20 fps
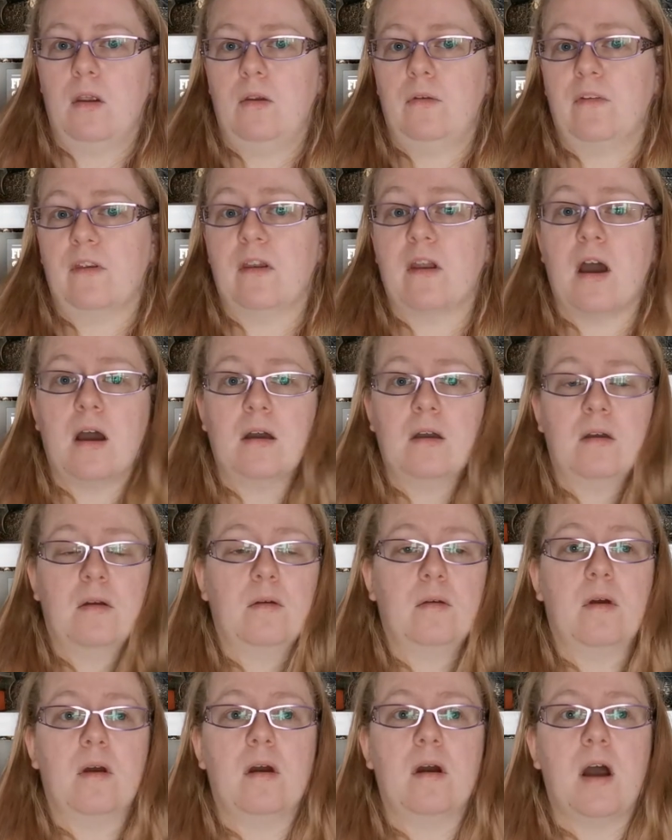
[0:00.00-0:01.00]
who's
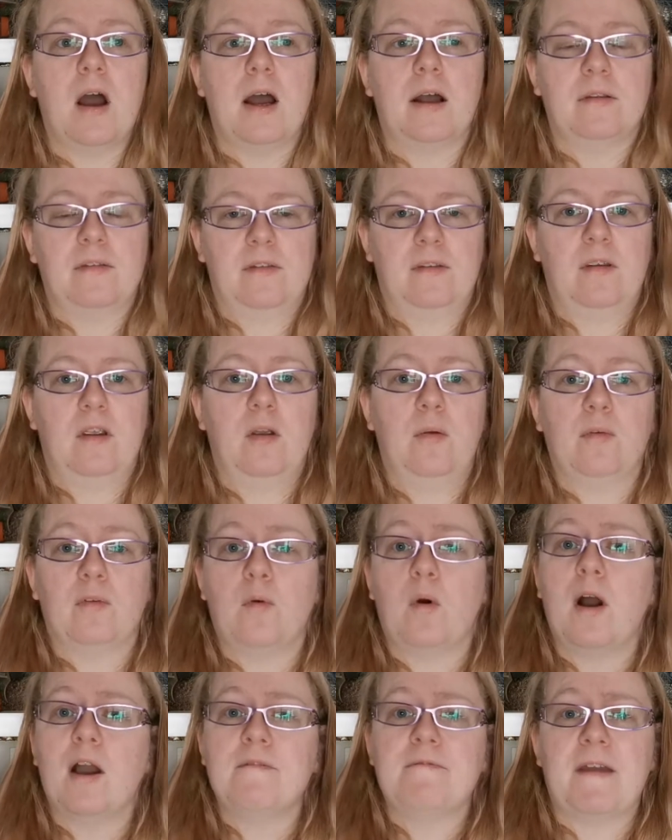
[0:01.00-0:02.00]
who was
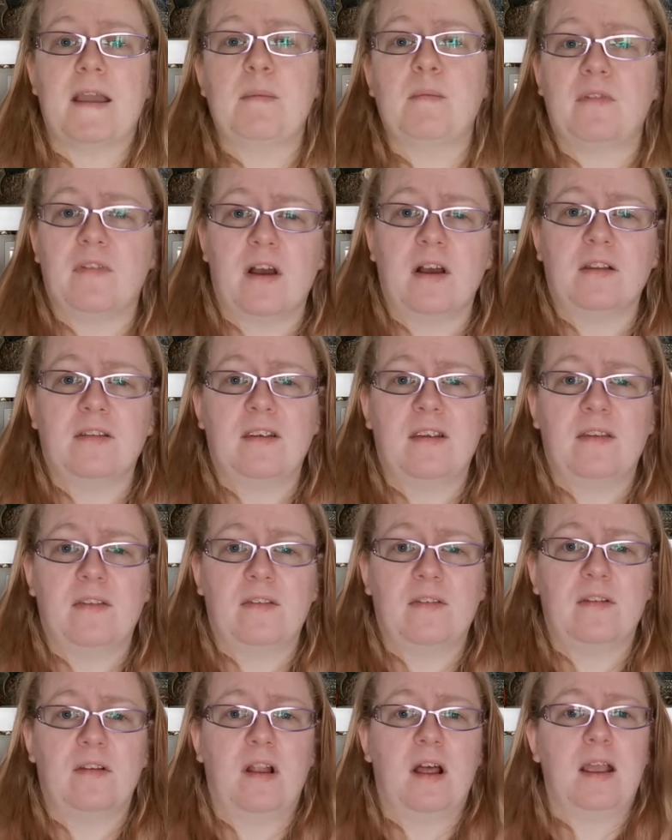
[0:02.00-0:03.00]
quite a famous
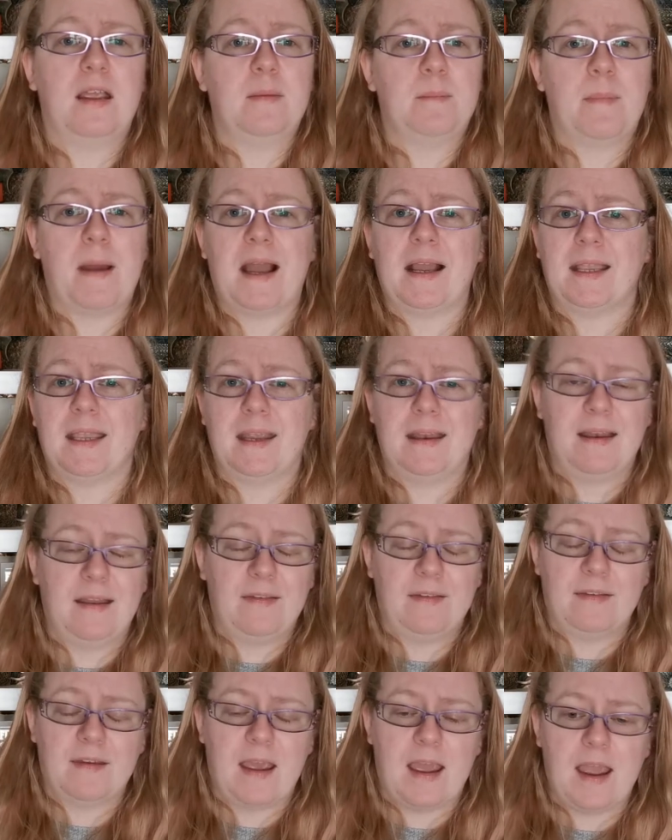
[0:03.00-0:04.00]
artist like back in
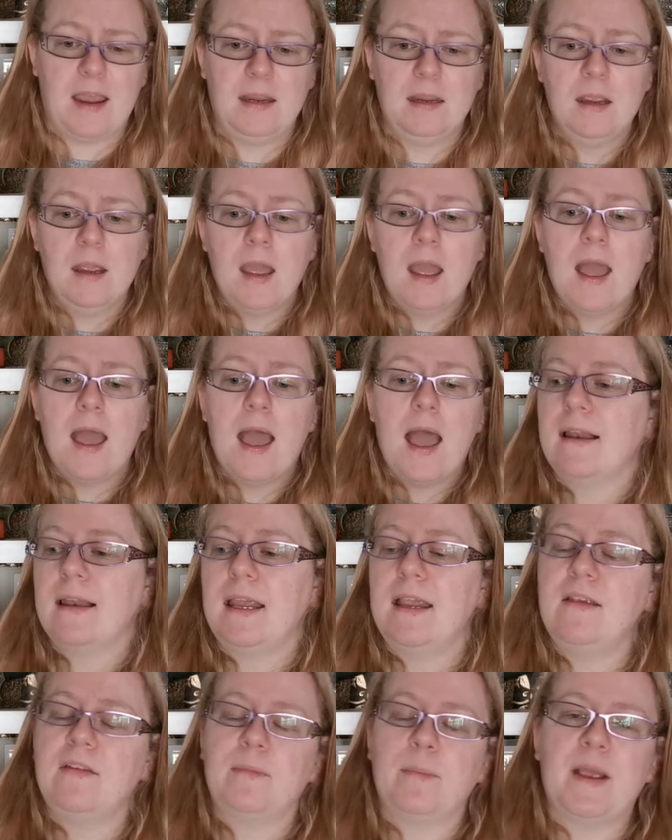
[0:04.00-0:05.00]
his day, and
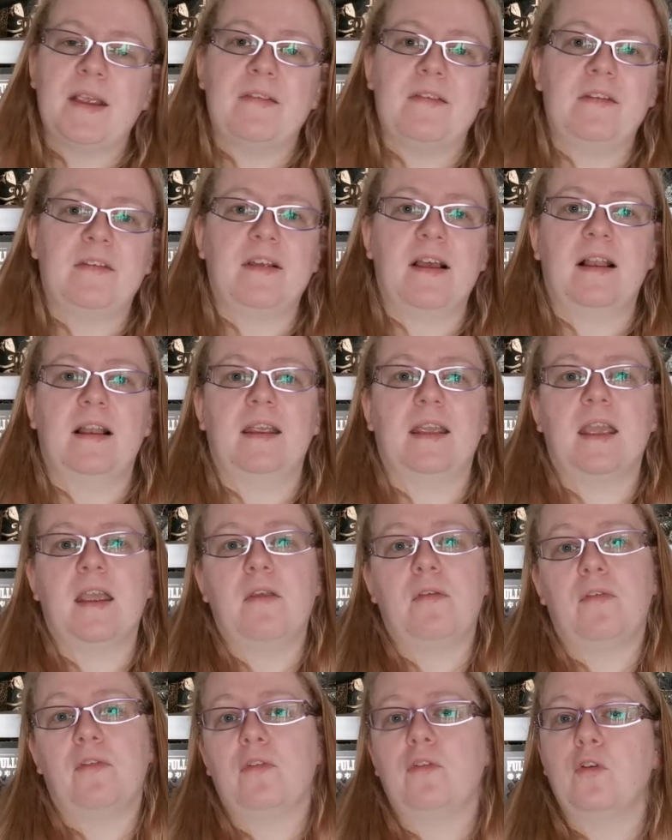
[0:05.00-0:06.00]
he's basically telling
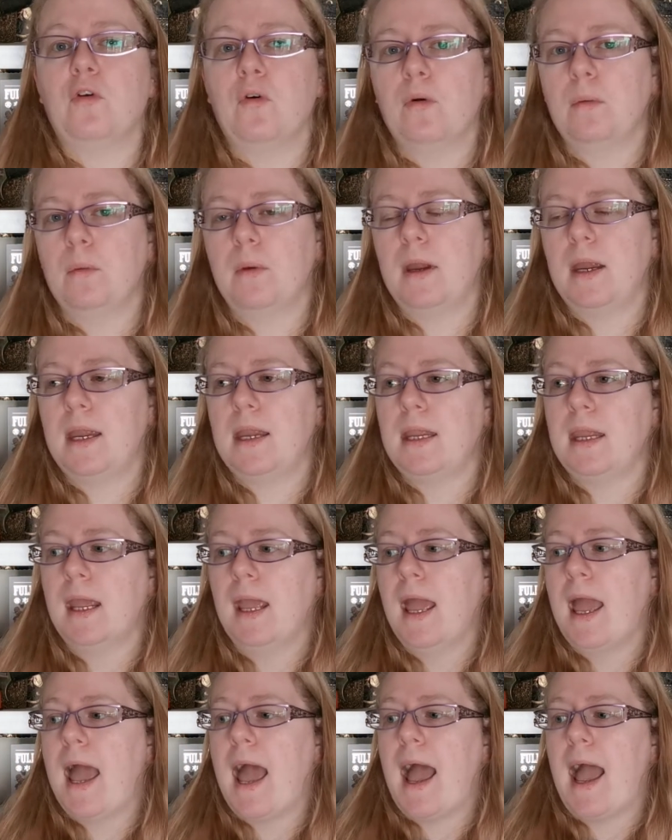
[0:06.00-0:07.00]
his story,
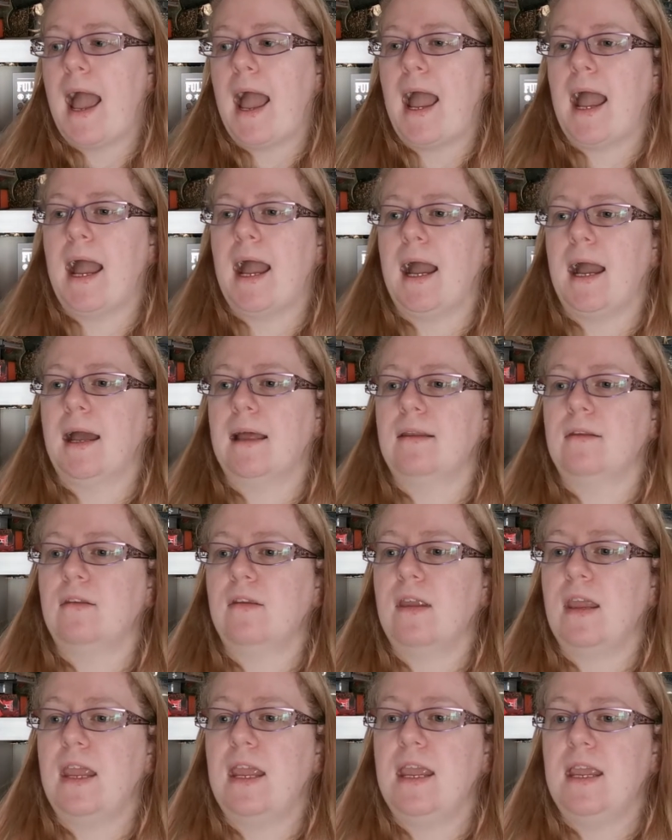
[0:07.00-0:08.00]
and
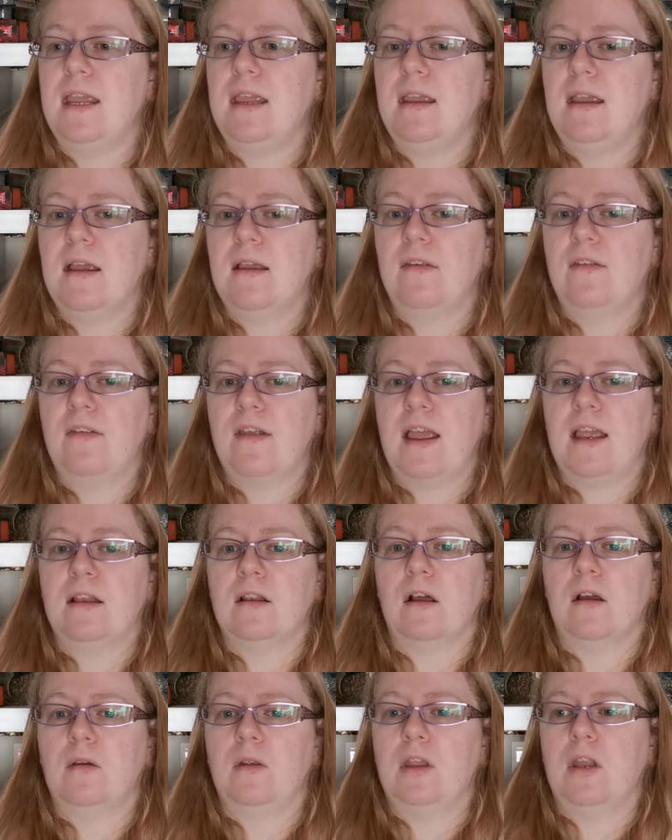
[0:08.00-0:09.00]
he is
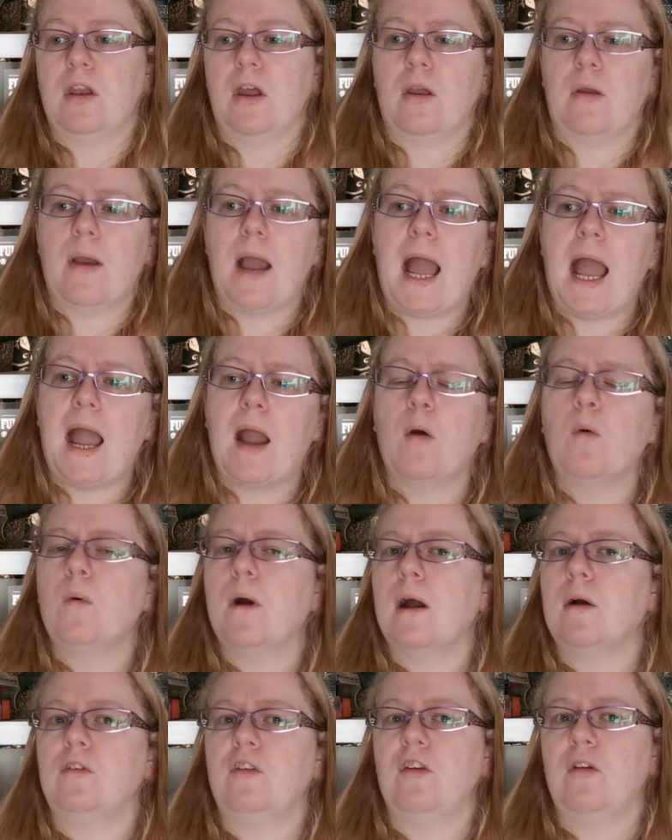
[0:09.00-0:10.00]
saying like, you know, how
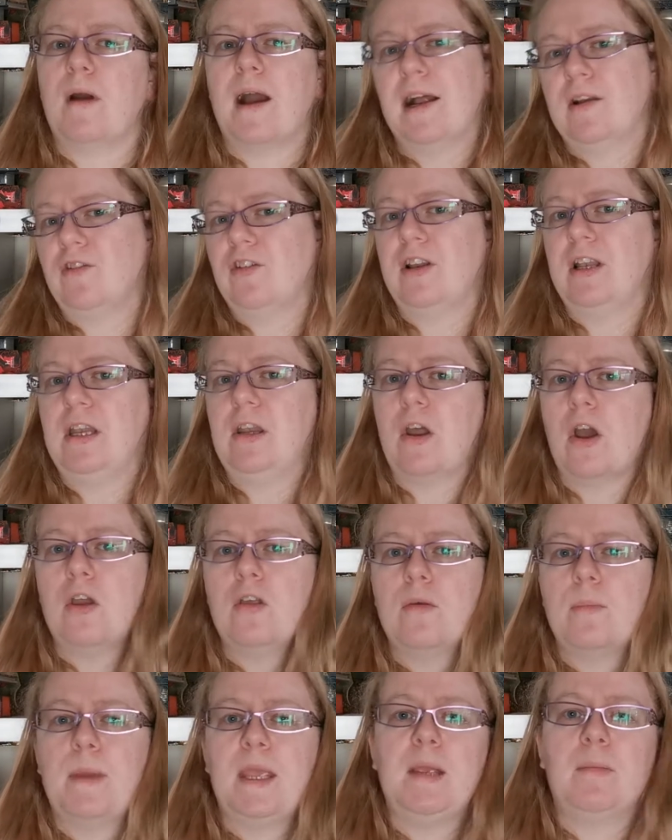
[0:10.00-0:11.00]
well do you actually
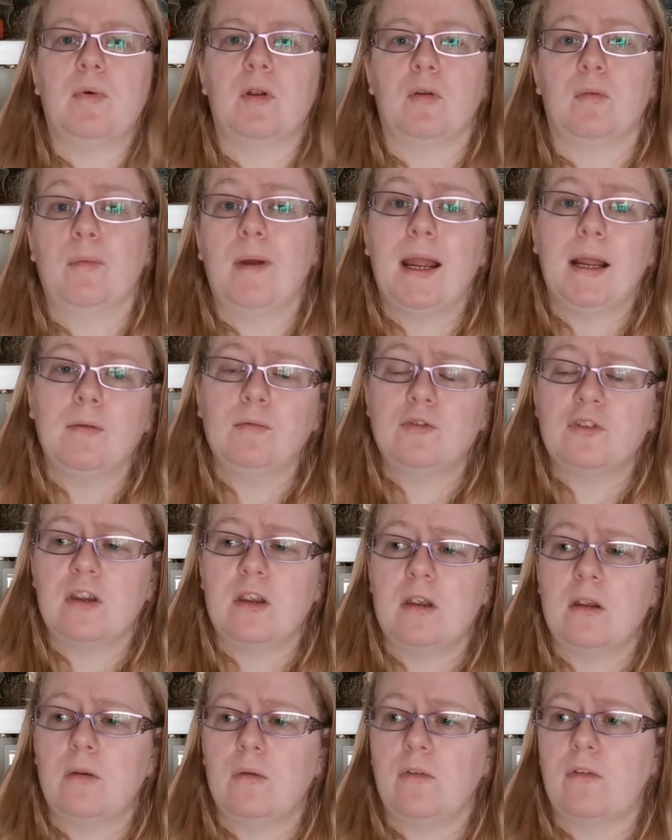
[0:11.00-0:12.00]
know the people around
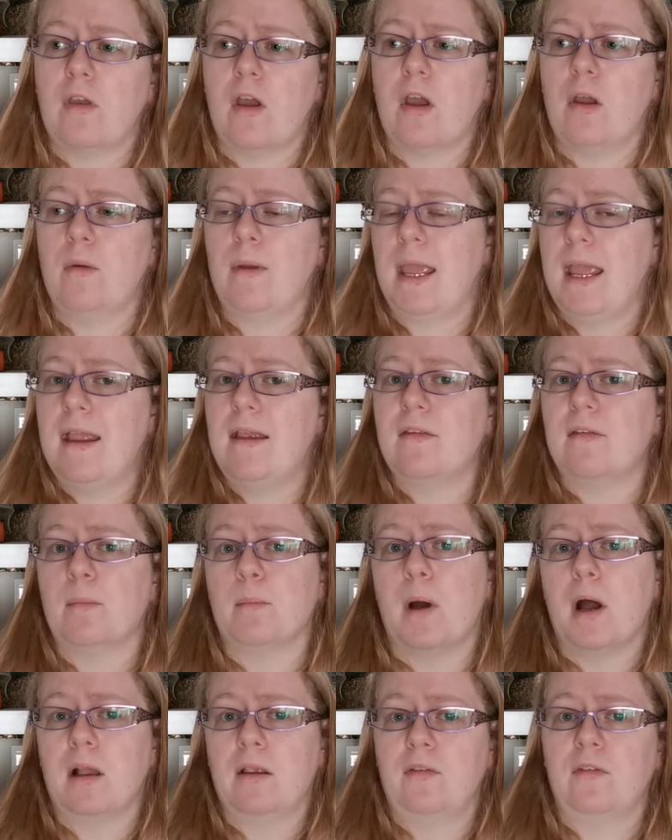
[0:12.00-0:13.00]
you? So here's
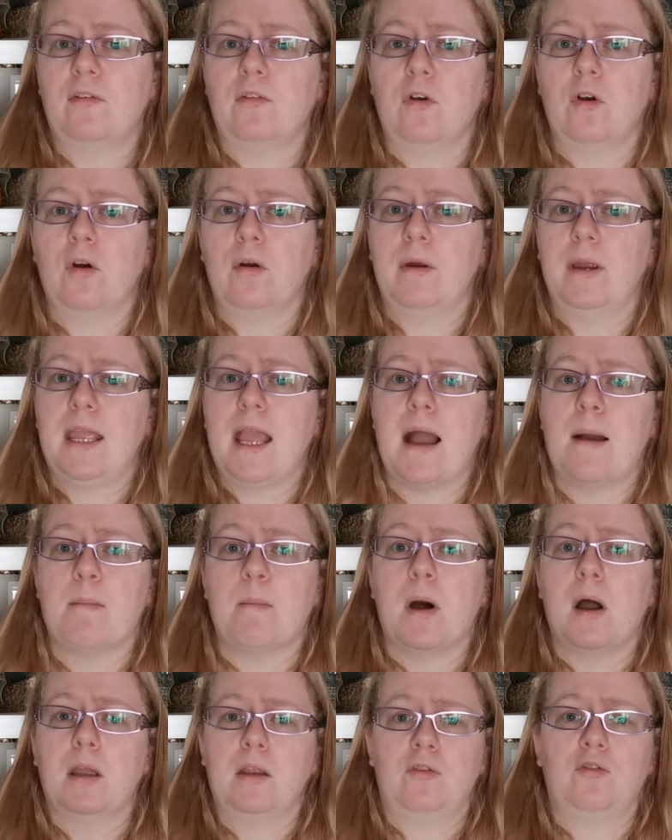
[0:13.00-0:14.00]
my story and
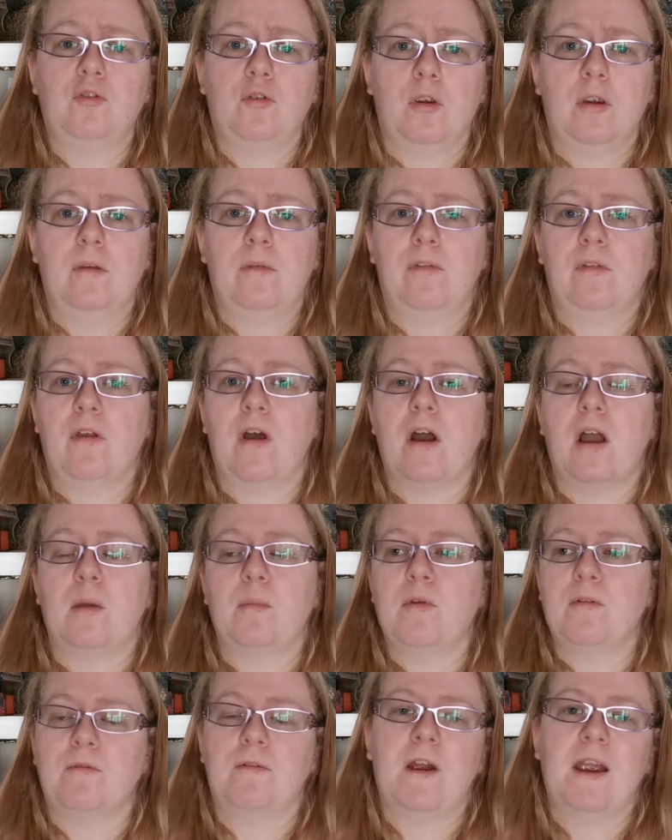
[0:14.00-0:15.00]
my truths that
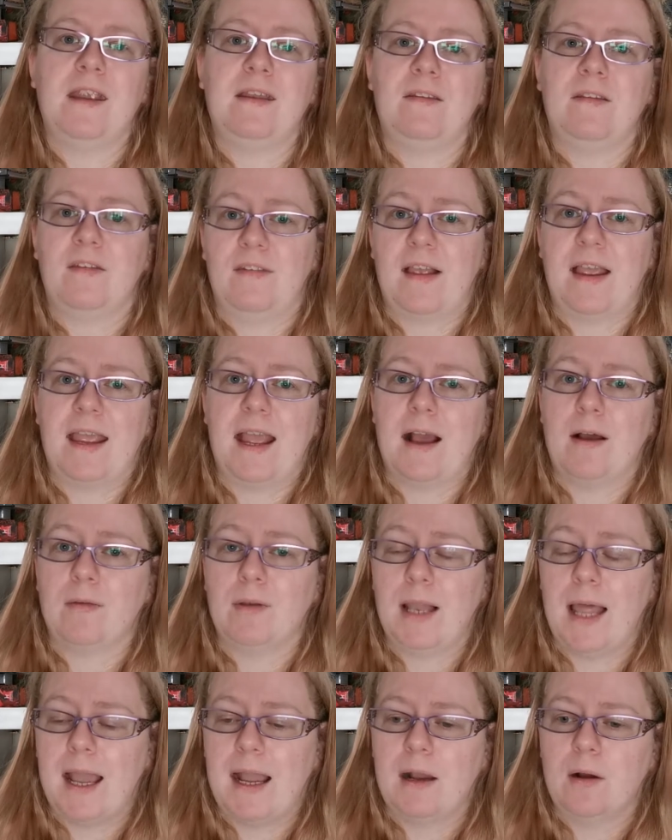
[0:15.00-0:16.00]
I'm afraid to say
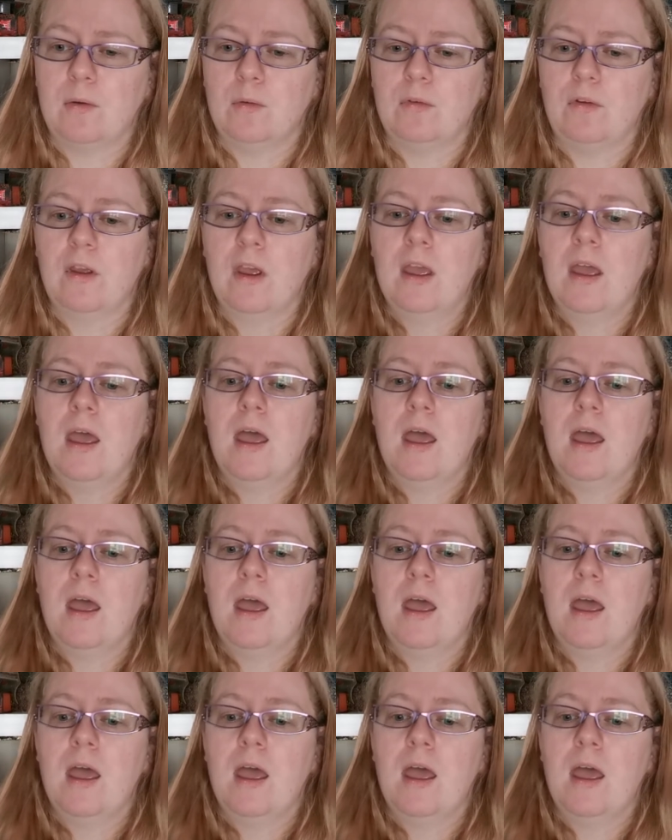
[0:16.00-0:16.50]
out loud.